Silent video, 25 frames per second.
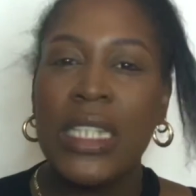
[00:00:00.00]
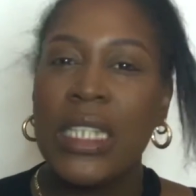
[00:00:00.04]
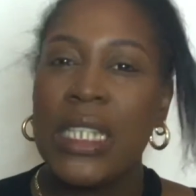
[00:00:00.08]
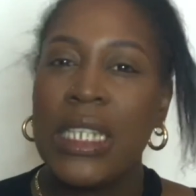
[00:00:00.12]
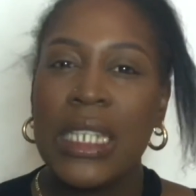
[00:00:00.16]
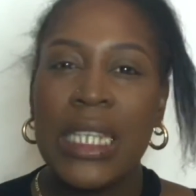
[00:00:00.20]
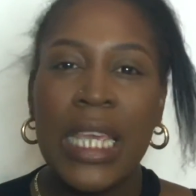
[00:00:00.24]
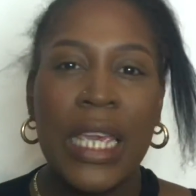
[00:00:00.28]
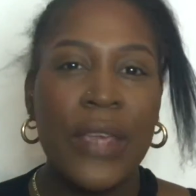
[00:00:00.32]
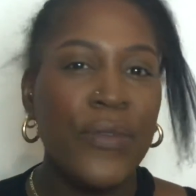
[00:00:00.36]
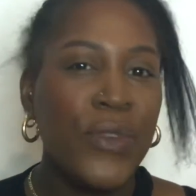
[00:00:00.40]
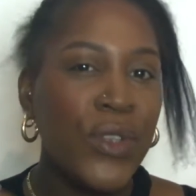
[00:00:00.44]

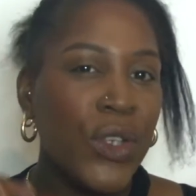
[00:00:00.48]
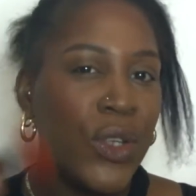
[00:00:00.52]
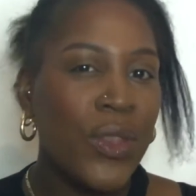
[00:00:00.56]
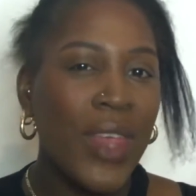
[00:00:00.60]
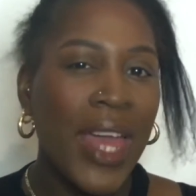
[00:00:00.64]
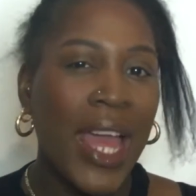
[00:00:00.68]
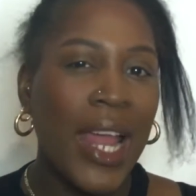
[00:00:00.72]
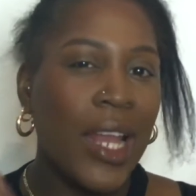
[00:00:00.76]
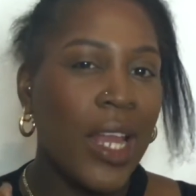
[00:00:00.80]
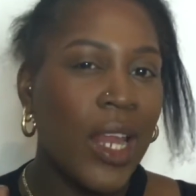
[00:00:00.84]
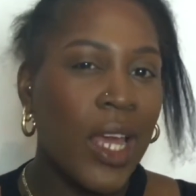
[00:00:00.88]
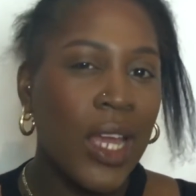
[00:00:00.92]
gives you
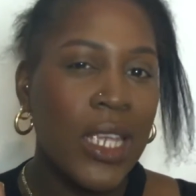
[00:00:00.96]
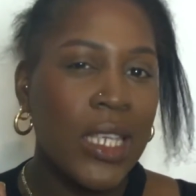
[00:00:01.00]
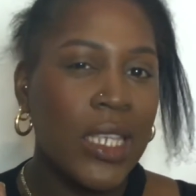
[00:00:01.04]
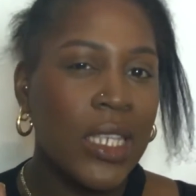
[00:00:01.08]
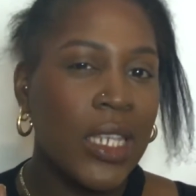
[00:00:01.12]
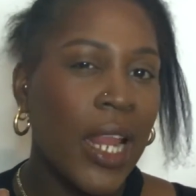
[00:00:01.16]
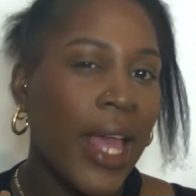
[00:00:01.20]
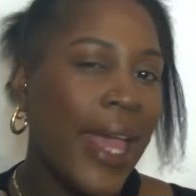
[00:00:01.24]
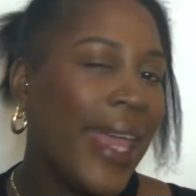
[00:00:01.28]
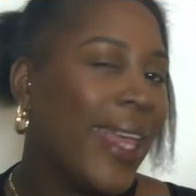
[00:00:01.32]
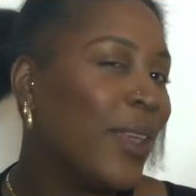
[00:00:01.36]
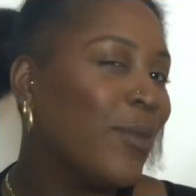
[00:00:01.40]
that nice
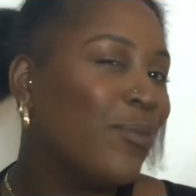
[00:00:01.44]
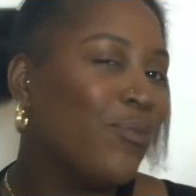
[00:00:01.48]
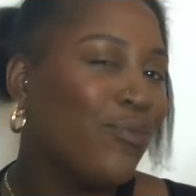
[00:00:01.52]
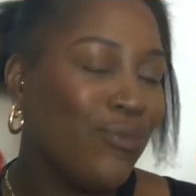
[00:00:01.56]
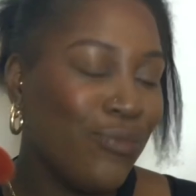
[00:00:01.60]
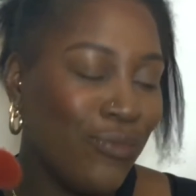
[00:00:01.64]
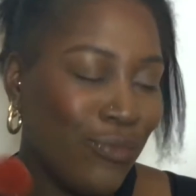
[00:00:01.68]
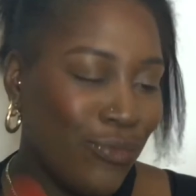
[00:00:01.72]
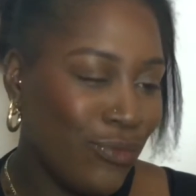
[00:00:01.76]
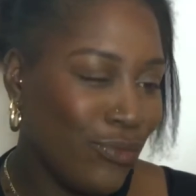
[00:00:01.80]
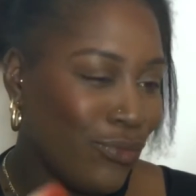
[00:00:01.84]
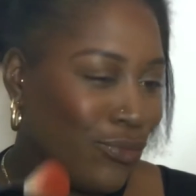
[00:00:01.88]
like
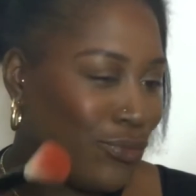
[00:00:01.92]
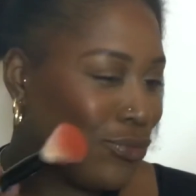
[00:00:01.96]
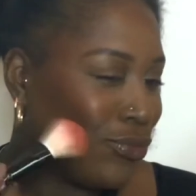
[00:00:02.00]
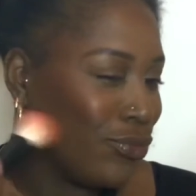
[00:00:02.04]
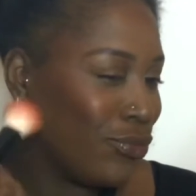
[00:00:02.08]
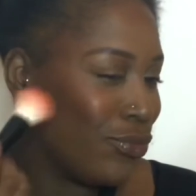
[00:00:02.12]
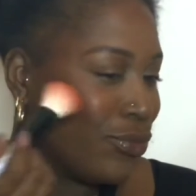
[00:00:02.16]
and